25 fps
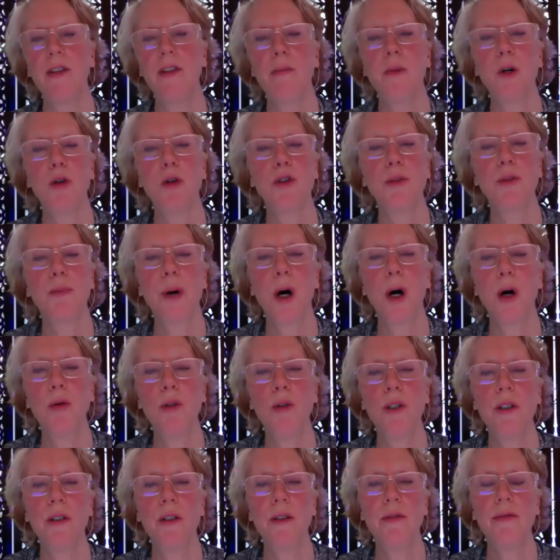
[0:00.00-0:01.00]
the most
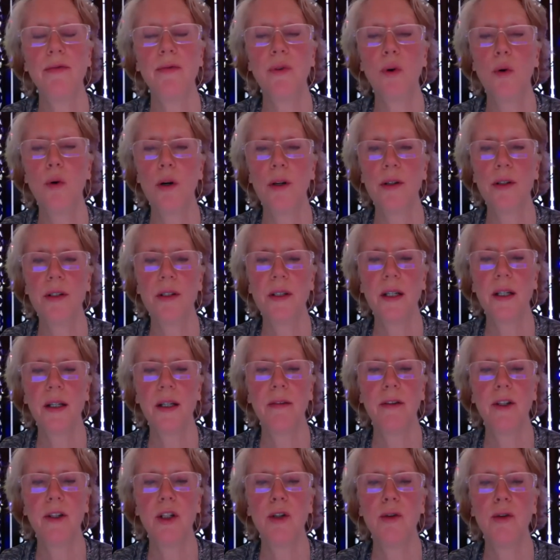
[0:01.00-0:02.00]
potent force
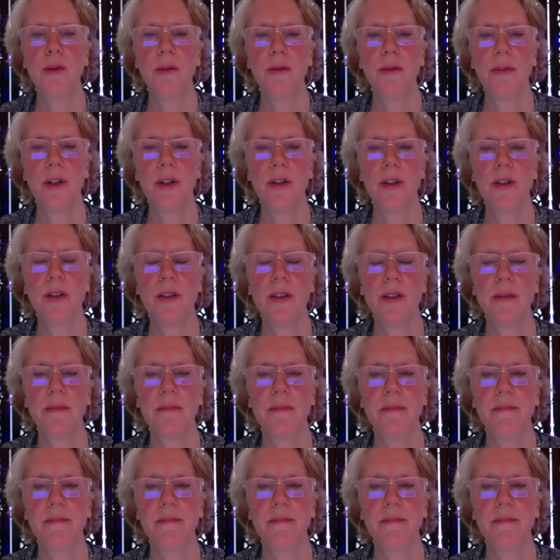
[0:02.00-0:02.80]
in the universe.